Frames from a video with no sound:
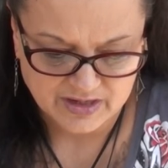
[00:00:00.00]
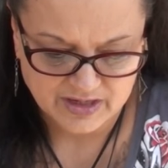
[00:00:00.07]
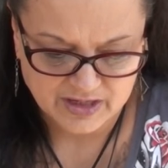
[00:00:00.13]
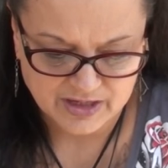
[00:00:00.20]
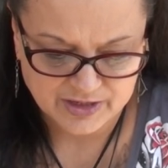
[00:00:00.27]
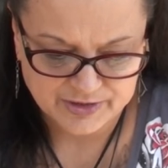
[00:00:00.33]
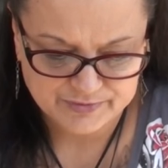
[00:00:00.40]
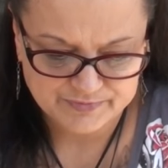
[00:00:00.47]

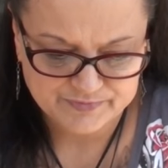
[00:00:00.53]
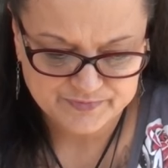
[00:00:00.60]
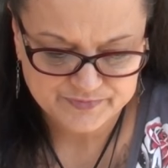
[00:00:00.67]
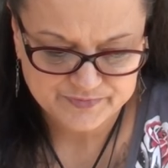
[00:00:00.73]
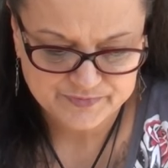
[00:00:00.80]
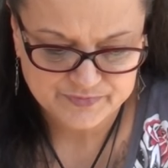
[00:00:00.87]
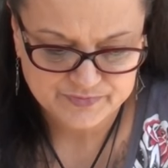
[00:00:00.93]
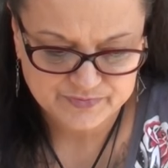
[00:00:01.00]
um,
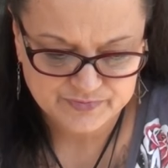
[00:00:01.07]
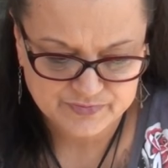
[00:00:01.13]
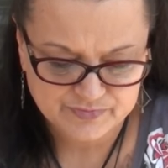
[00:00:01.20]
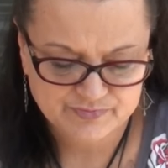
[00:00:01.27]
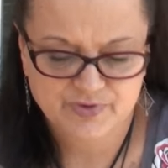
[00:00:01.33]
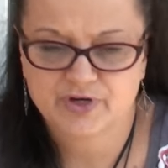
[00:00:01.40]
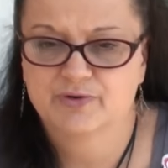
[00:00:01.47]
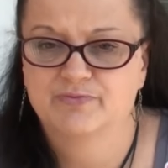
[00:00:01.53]

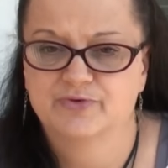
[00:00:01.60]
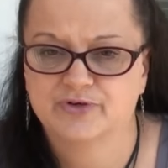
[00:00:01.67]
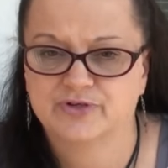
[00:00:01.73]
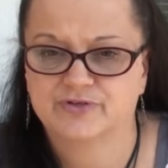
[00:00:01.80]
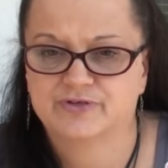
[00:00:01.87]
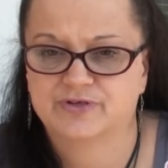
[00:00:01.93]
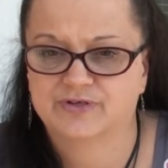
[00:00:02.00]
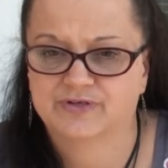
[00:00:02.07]
but I'll put
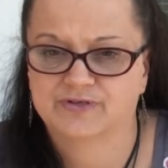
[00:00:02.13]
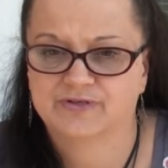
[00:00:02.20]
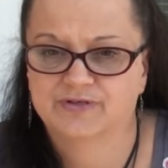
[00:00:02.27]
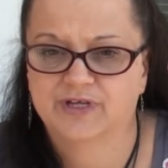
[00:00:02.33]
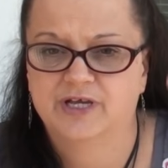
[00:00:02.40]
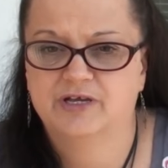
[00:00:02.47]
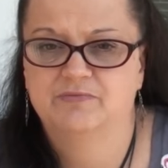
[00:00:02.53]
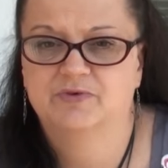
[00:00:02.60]
the
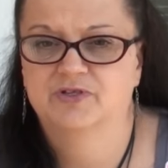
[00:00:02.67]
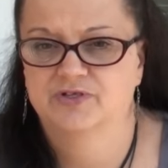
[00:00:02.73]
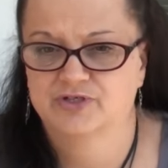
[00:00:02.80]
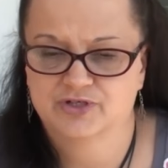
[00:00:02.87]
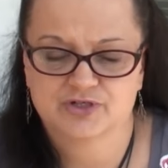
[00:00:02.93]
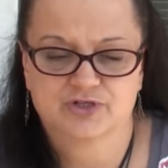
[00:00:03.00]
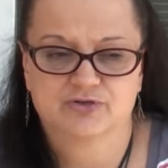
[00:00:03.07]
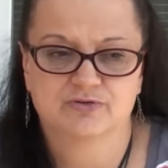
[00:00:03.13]
name in the
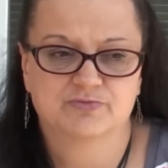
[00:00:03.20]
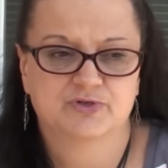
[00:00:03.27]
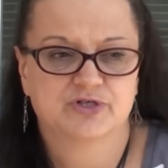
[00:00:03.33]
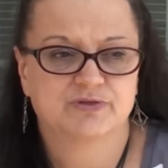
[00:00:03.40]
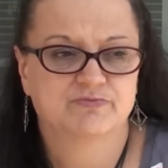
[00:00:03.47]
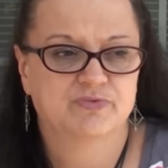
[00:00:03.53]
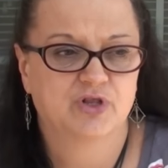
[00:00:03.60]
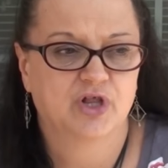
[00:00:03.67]

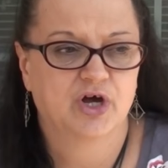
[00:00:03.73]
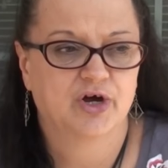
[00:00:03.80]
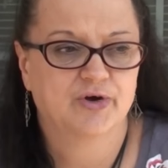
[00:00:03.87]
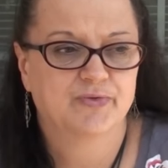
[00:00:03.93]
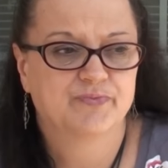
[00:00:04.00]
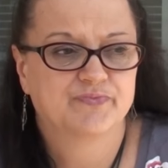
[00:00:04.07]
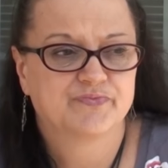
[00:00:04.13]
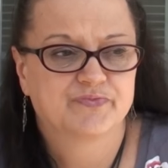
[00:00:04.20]
description below.
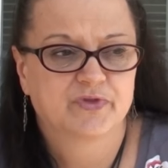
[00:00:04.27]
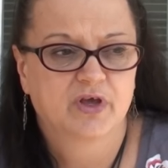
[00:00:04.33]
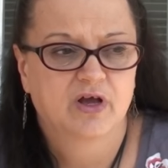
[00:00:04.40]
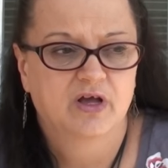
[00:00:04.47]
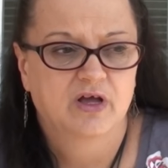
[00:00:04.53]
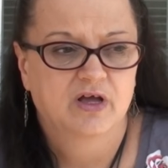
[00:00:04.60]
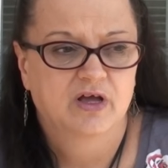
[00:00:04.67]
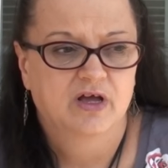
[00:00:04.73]

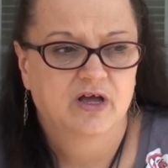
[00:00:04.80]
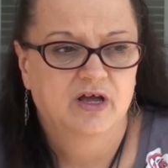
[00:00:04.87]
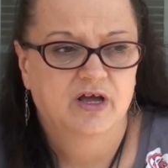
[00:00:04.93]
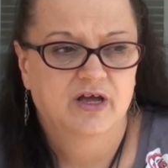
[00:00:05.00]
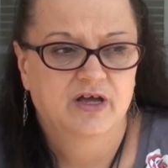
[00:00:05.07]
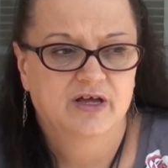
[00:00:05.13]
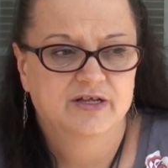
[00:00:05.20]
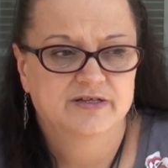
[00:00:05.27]

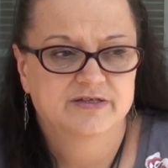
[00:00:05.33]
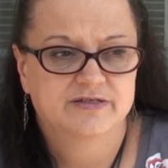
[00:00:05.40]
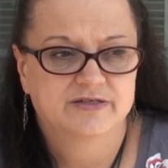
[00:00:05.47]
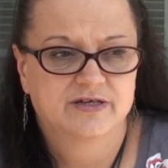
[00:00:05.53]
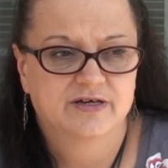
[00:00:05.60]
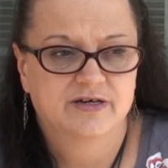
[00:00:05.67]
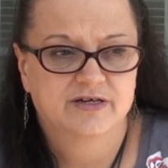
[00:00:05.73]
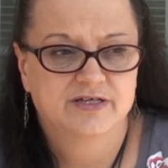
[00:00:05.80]
And
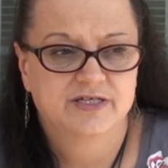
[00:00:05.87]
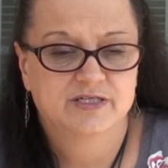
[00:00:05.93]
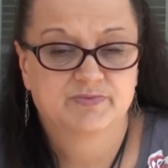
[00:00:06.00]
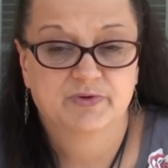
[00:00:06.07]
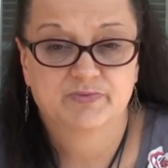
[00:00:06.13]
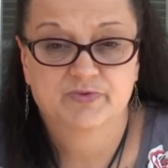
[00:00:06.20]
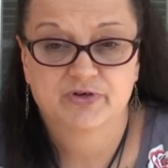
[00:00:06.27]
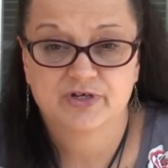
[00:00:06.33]
uh, he's
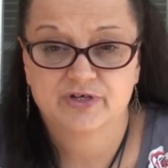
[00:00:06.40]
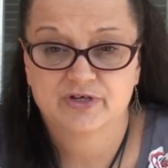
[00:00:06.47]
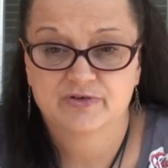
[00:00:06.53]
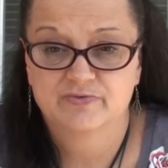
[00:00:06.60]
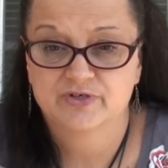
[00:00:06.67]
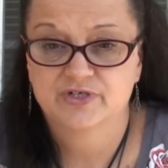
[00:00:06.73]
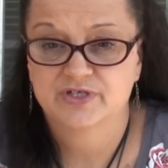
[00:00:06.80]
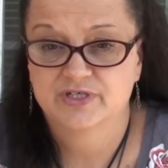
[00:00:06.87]
been pretty
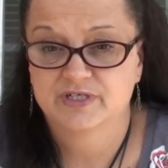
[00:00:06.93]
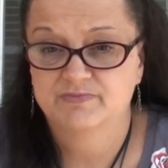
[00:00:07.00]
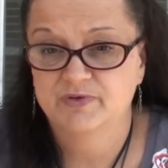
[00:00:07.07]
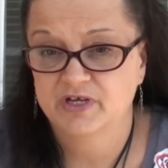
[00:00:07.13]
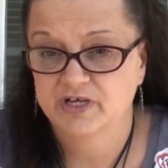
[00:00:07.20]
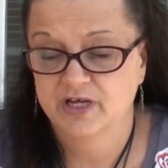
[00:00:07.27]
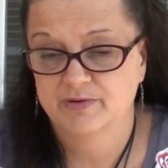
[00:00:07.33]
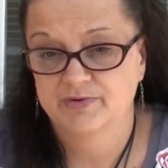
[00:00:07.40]
good with just
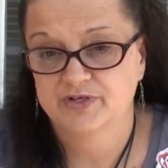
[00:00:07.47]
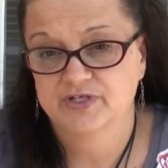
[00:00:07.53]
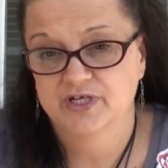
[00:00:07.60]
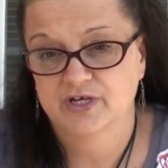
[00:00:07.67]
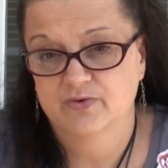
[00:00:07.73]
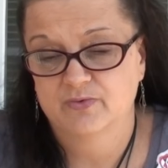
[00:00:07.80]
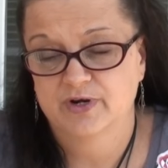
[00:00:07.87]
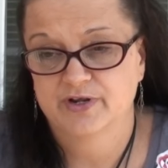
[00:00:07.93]
being able to
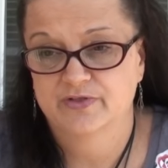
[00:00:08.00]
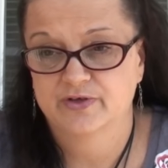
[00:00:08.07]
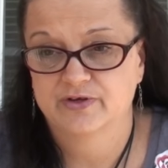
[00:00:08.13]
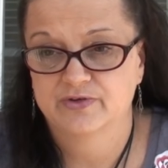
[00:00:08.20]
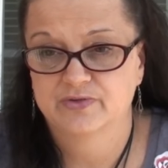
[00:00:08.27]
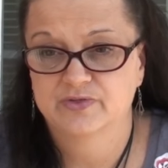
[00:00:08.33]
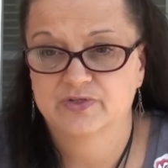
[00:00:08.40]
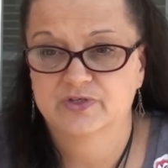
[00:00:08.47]
take one of
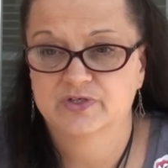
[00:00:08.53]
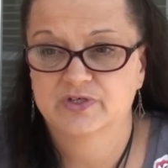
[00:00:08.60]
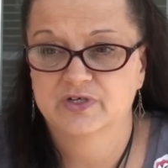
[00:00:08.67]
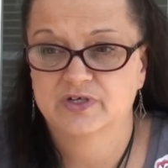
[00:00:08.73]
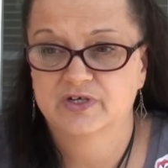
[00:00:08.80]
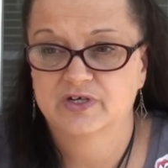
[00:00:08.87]
those,